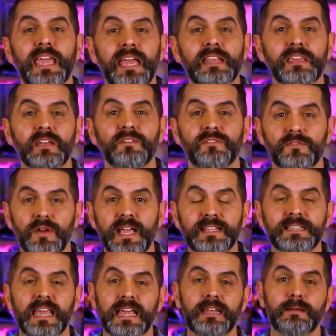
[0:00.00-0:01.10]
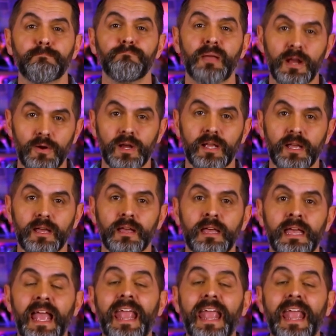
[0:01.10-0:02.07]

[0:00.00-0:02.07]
Kenya, France, and America,